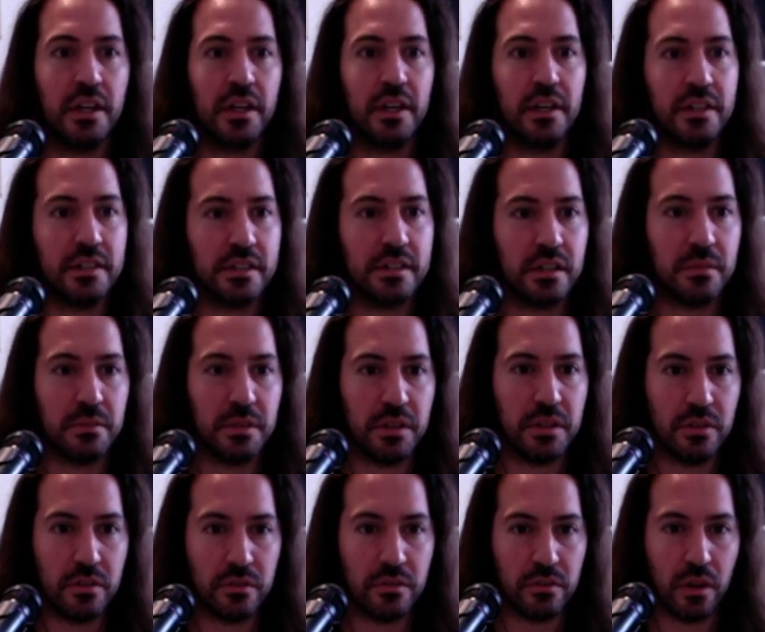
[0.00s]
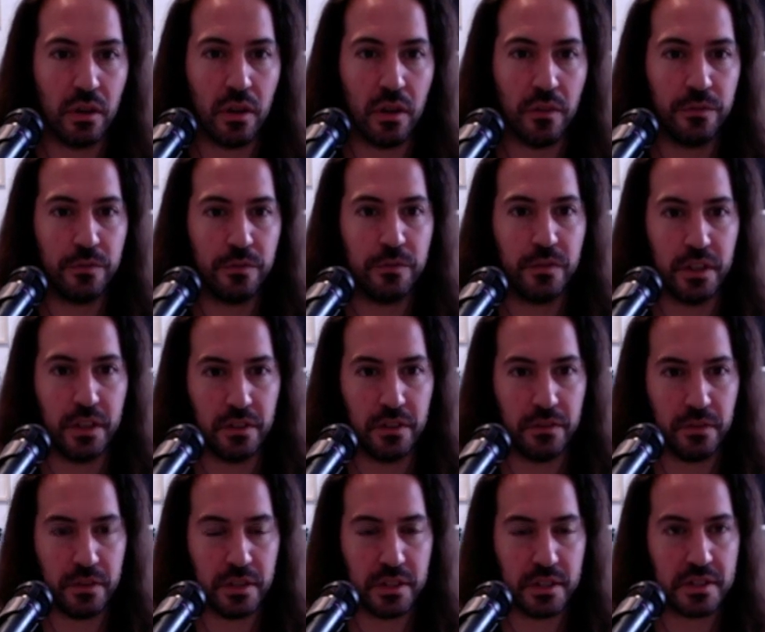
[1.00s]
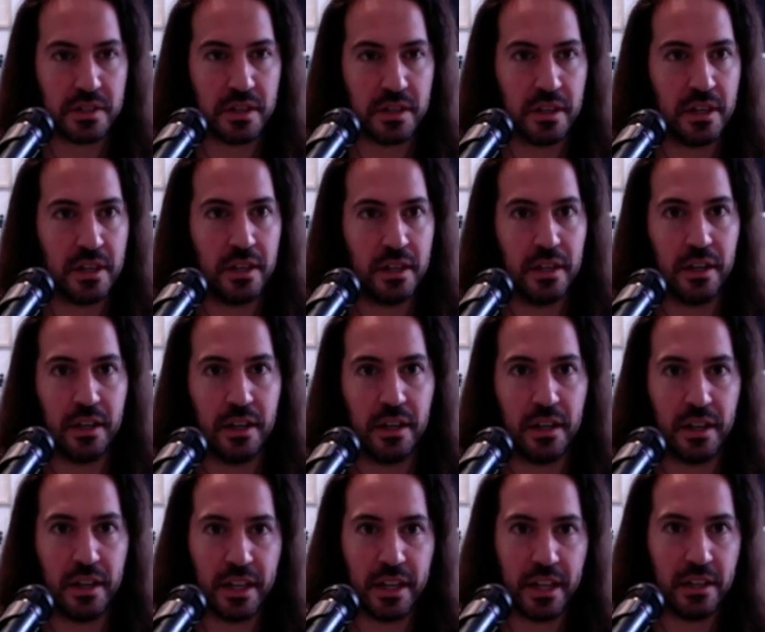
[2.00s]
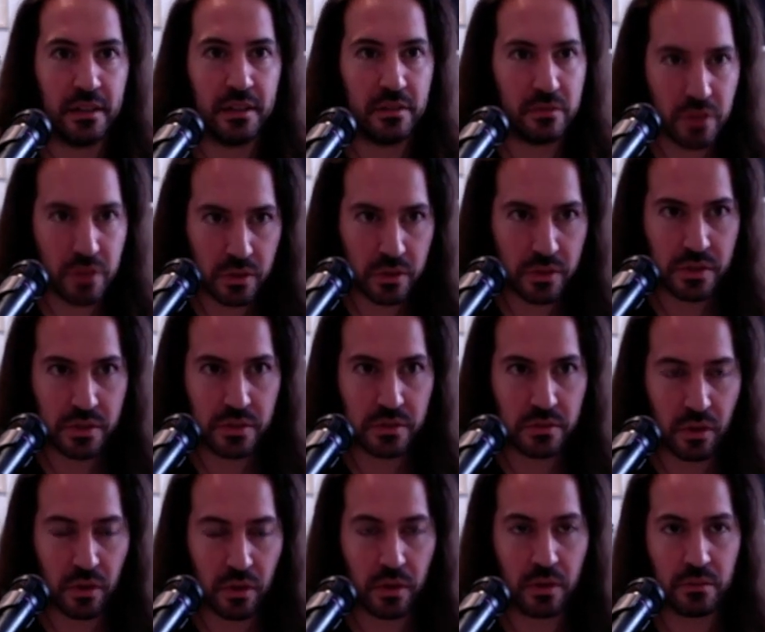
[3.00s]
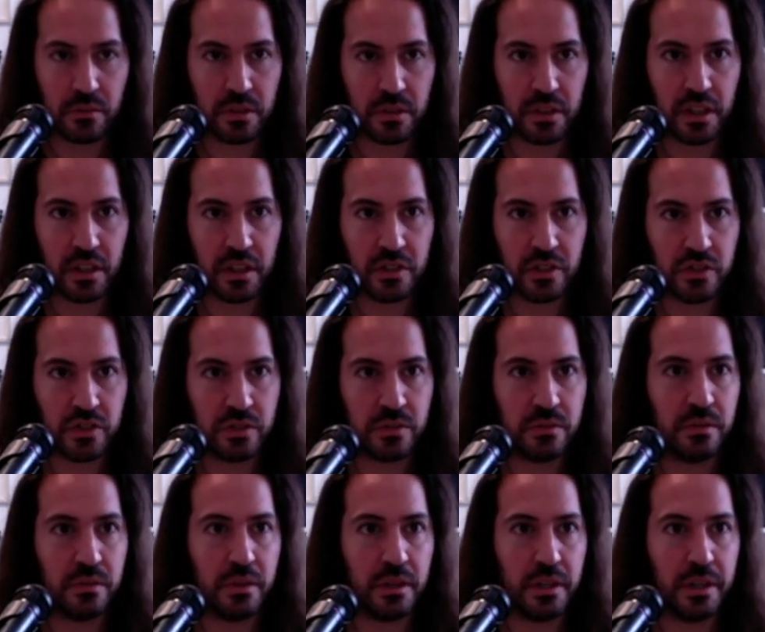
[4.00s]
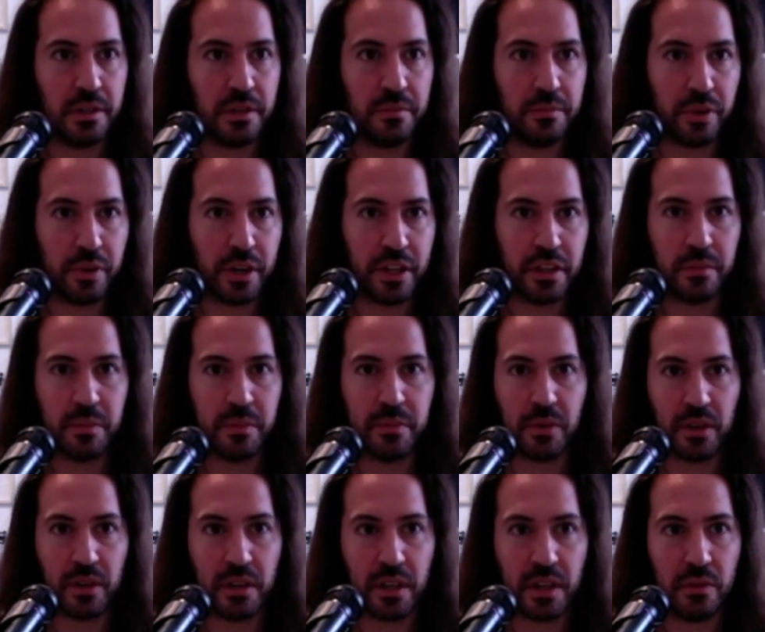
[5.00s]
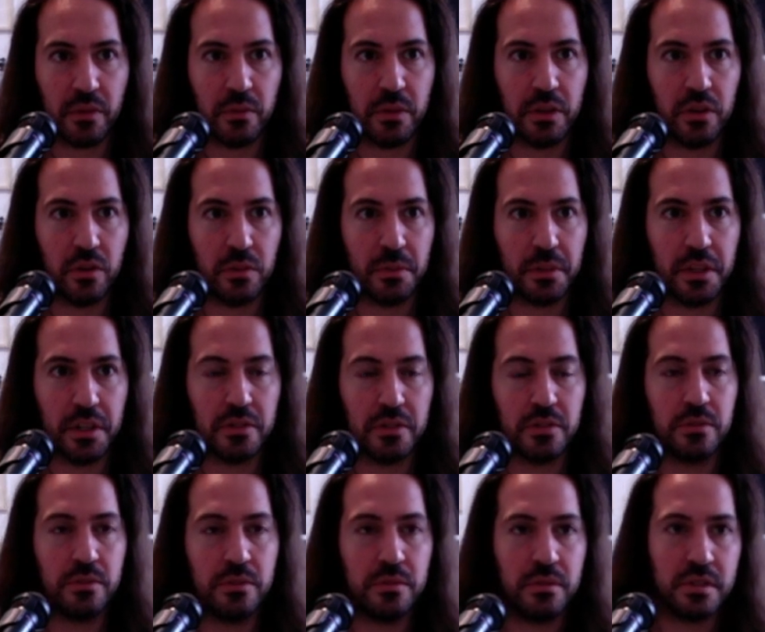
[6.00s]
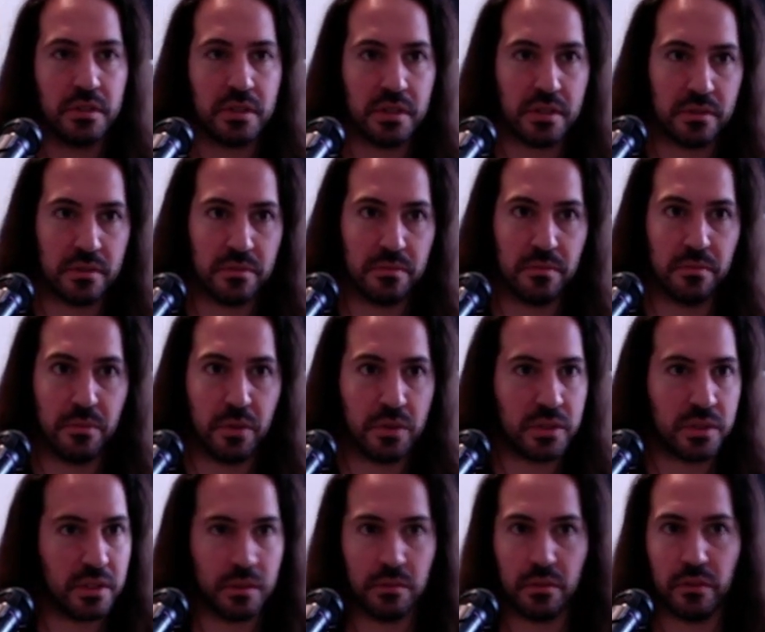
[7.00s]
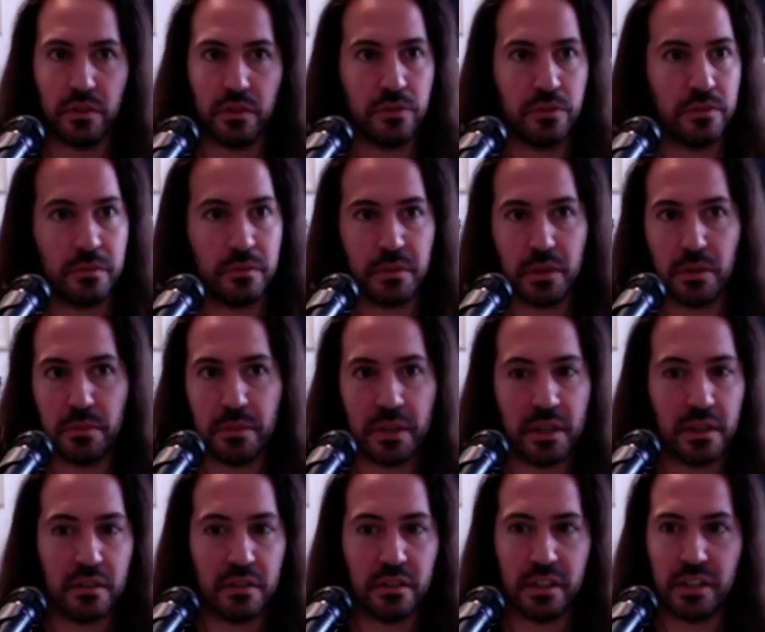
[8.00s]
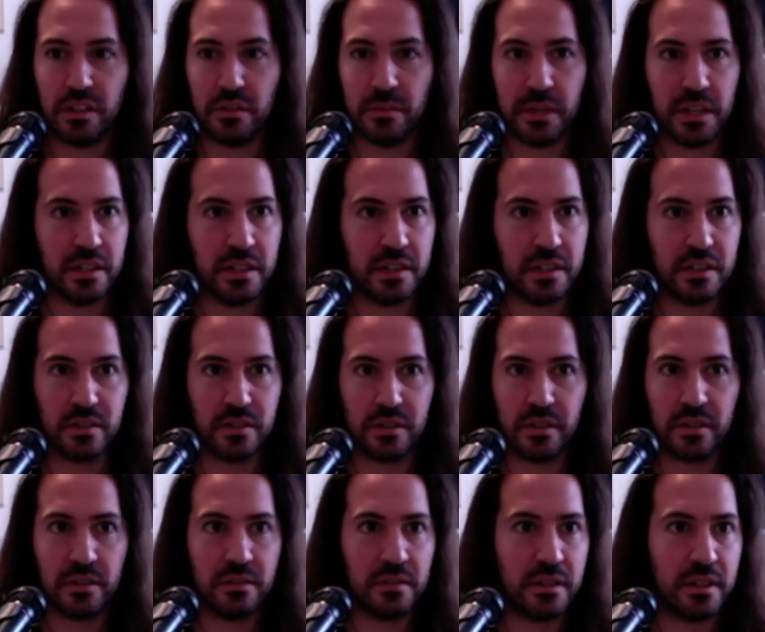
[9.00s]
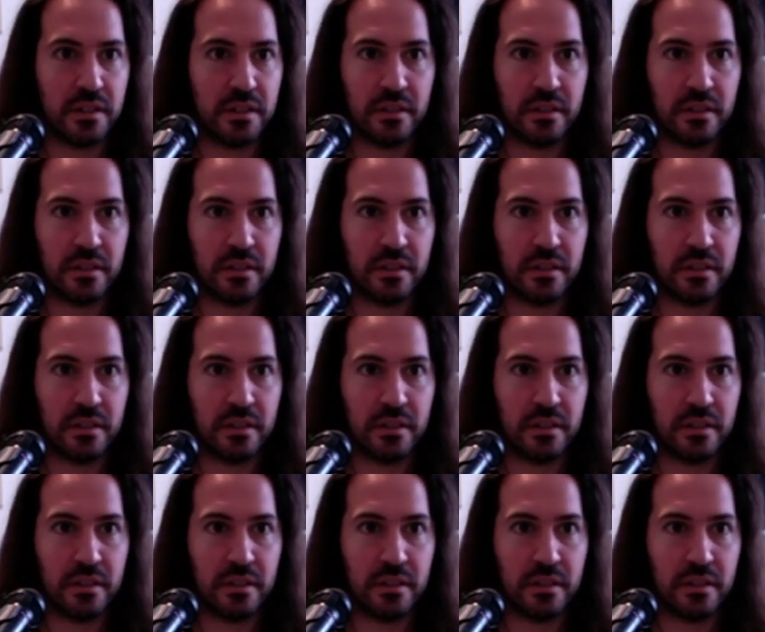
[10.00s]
is going to be the overall feel for this. Again, notes aren't really an issue. Break them apart like we normally do. This is mostly review from your beginner and intermediate guitar, right?